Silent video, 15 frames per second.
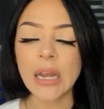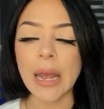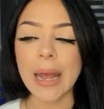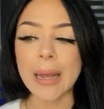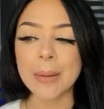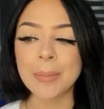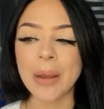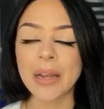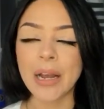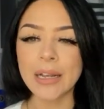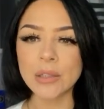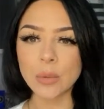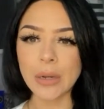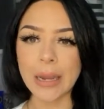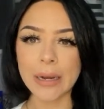And my
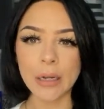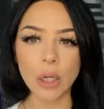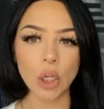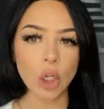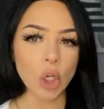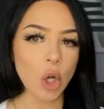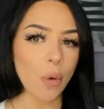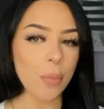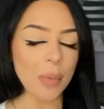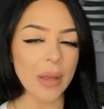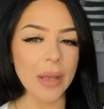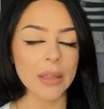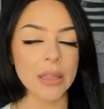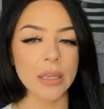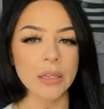guides were like, nope.
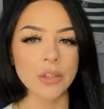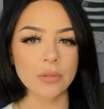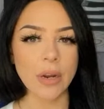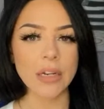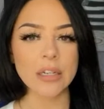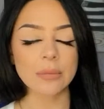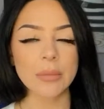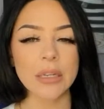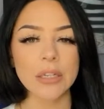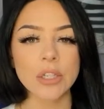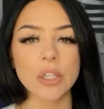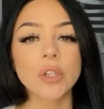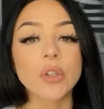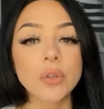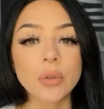And they directed me
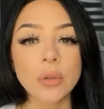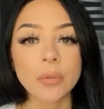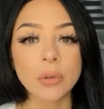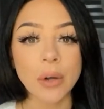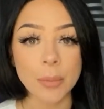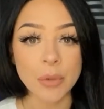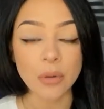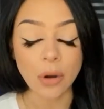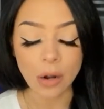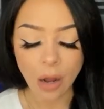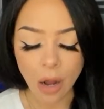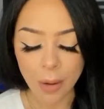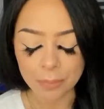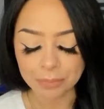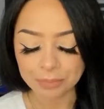to
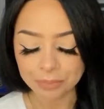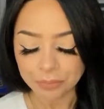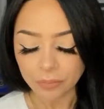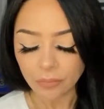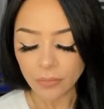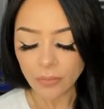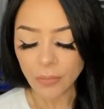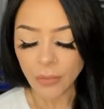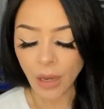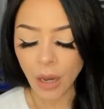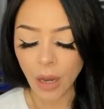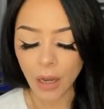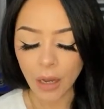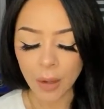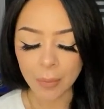crypto.com.
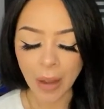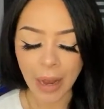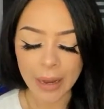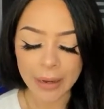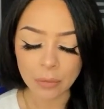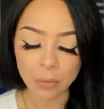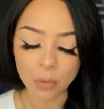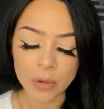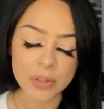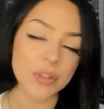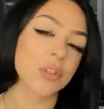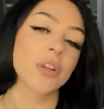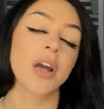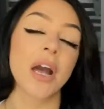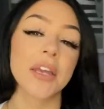I was
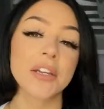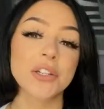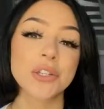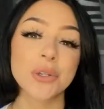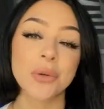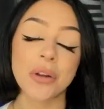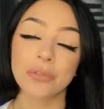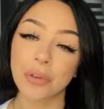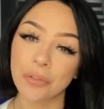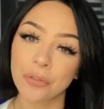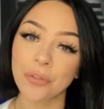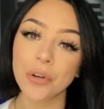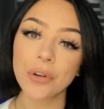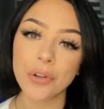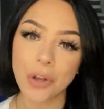guided to a
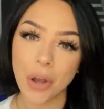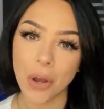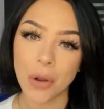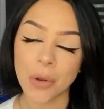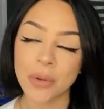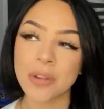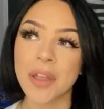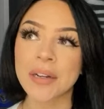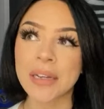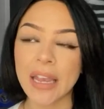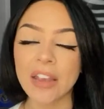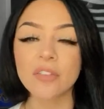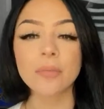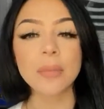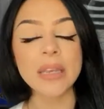referral code that
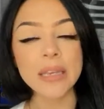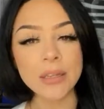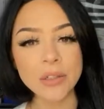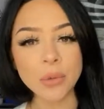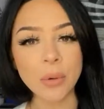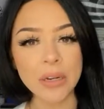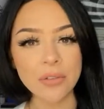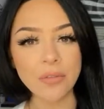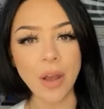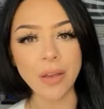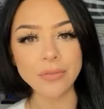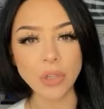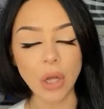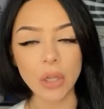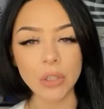gave me
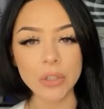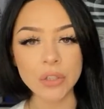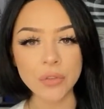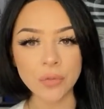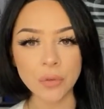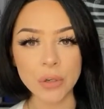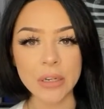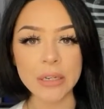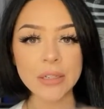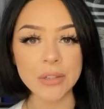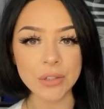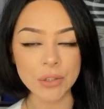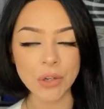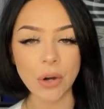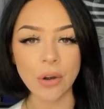$25 free to
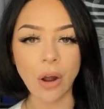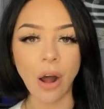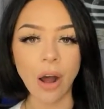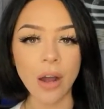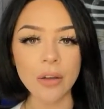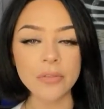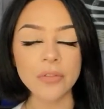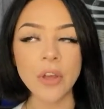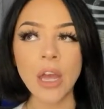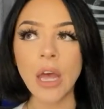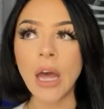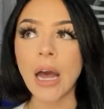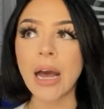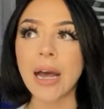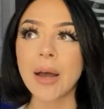start off.
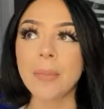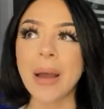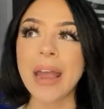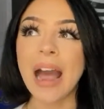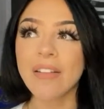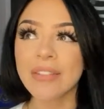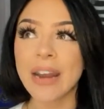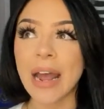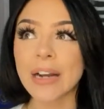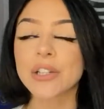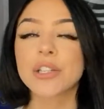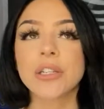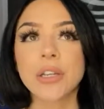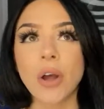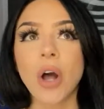I haven't
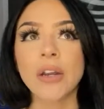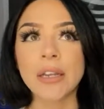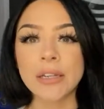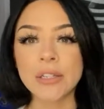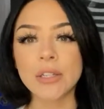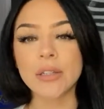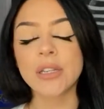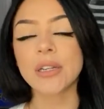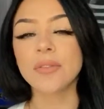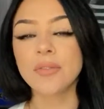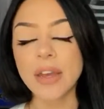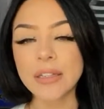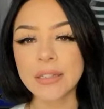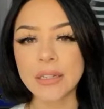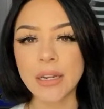actually gone into the
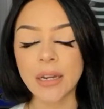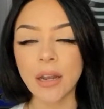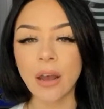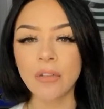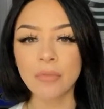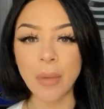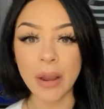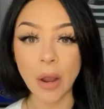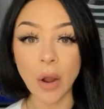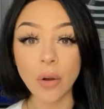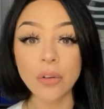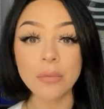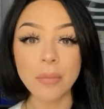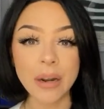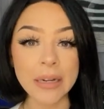investing of my
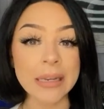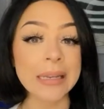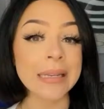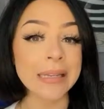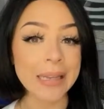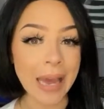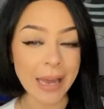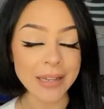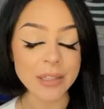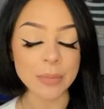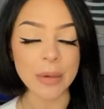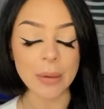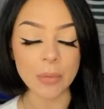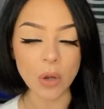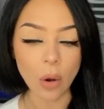own money yet, but
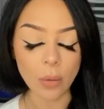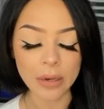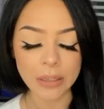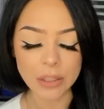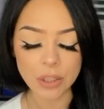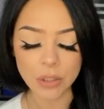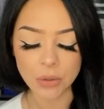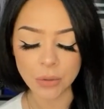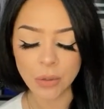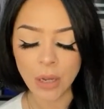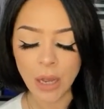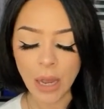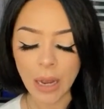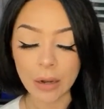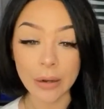I'm going to,
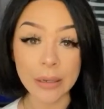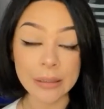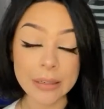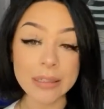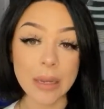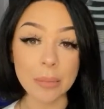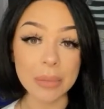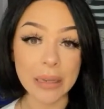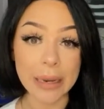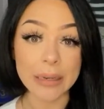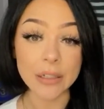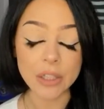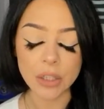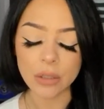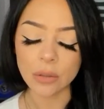or at least I plan
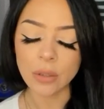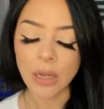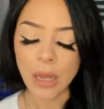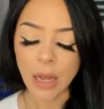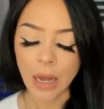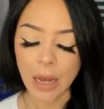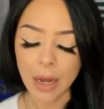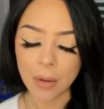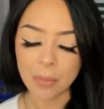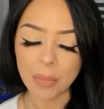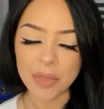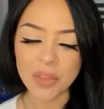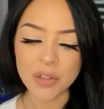to. But the